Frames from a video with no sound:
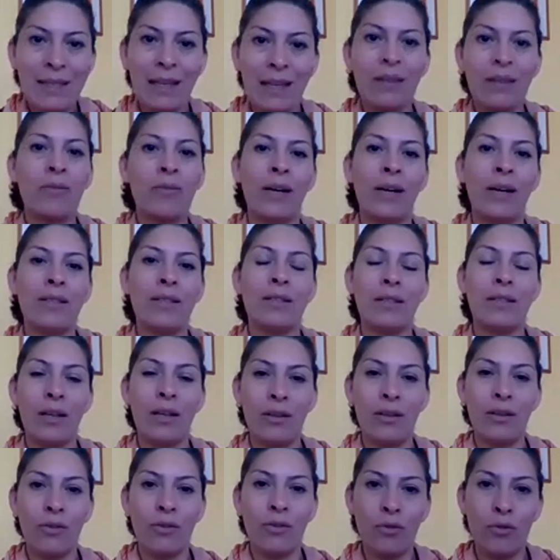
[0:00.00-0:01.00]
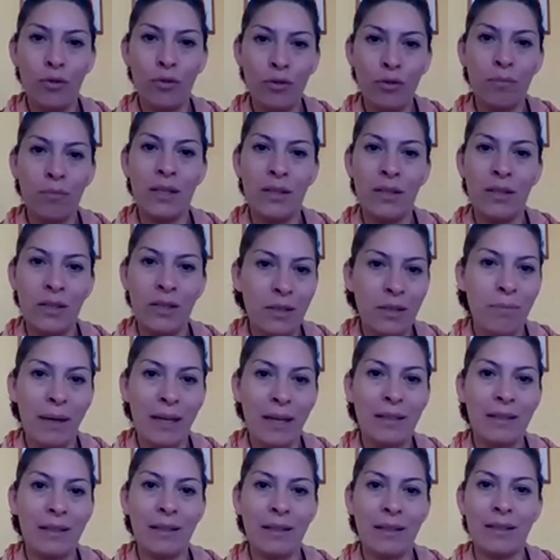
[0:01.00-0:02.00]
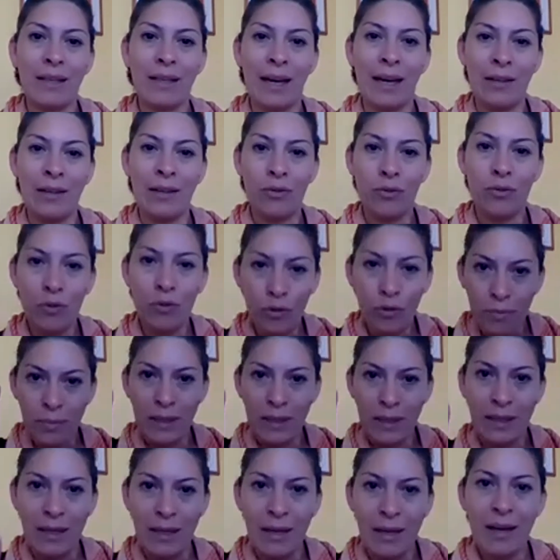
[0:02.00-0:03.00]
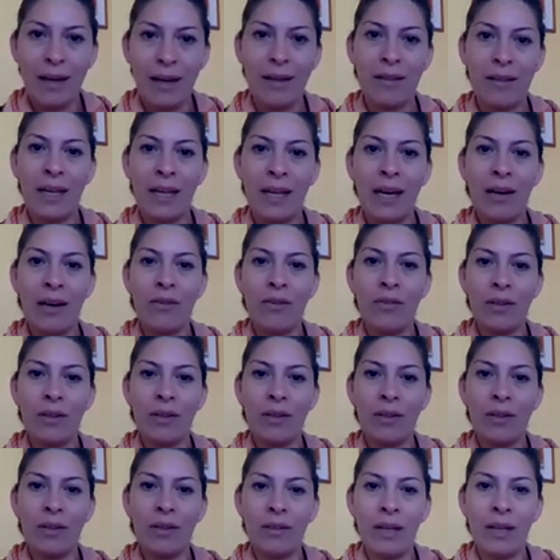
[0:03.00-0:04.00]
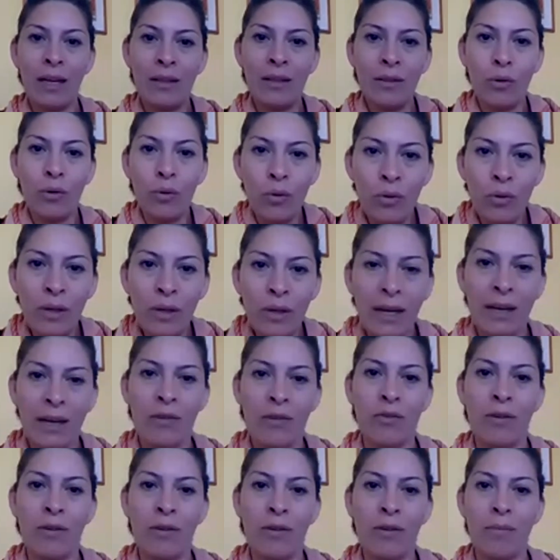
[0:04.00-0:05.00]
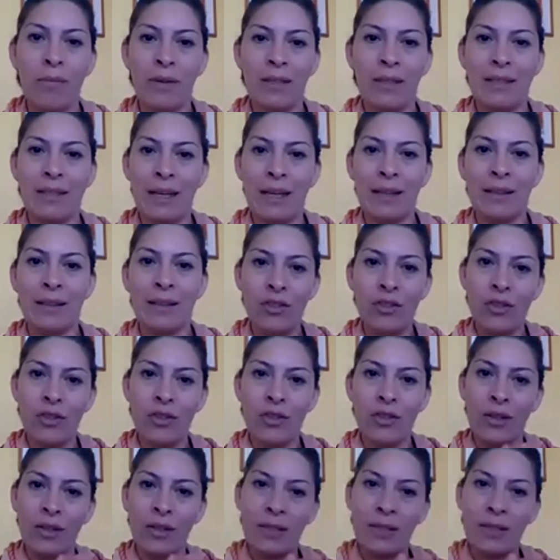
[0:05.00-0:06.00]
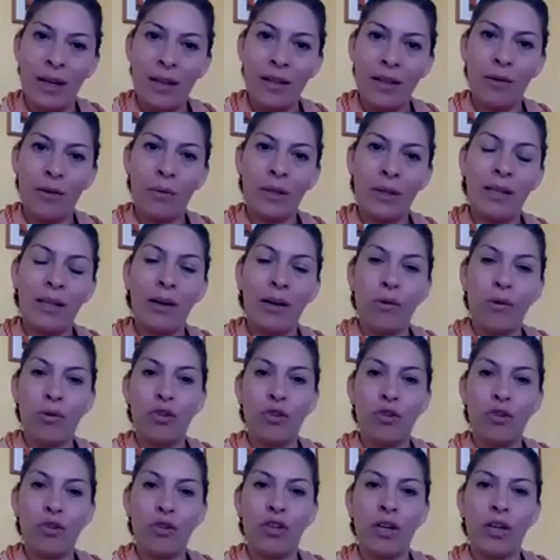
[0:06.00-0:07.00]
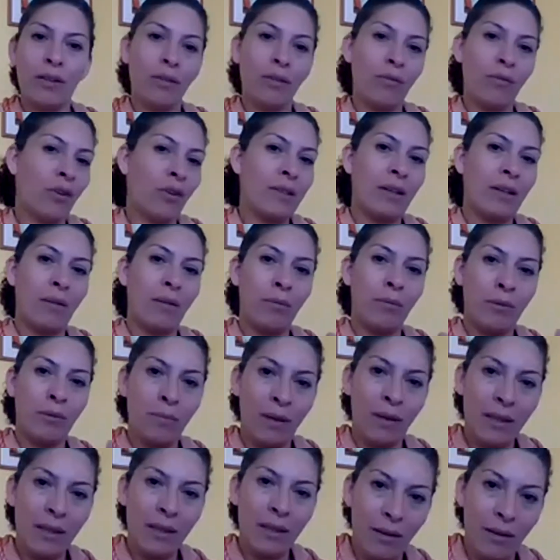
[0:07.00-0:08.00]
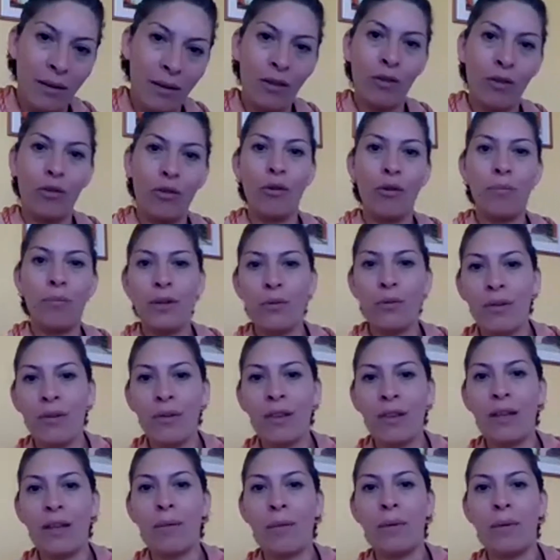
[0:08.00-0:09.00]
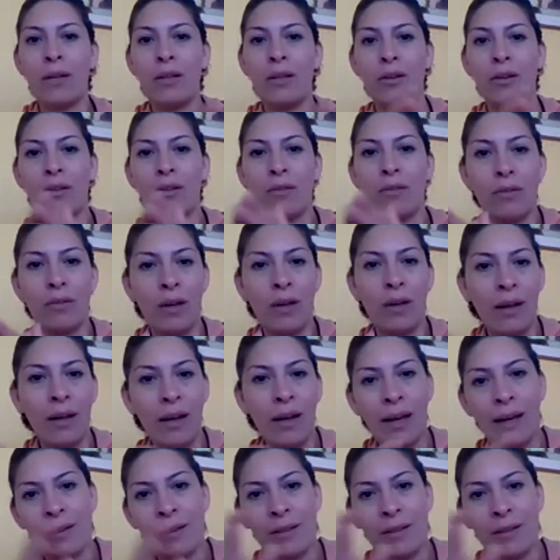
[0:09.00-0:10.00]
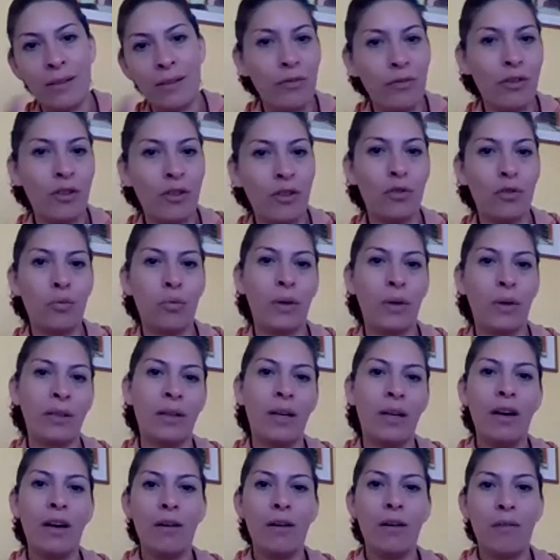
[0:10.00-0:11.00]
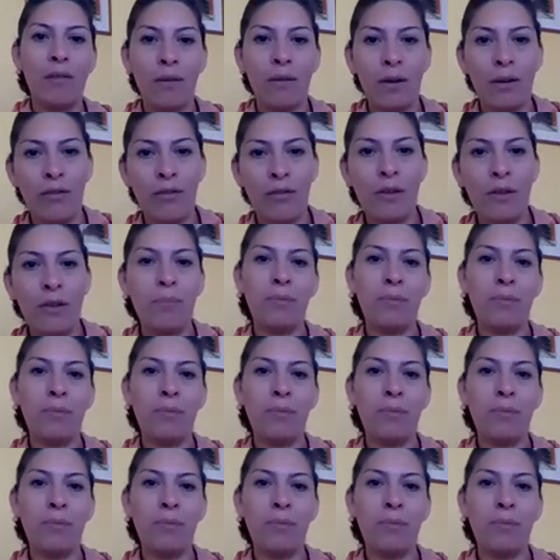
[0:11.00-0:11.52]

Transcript: basic rights should be respected and should be there in all agreements and not just the one negotiated, for example, by the Ethiopian with Lebanon and the different ones,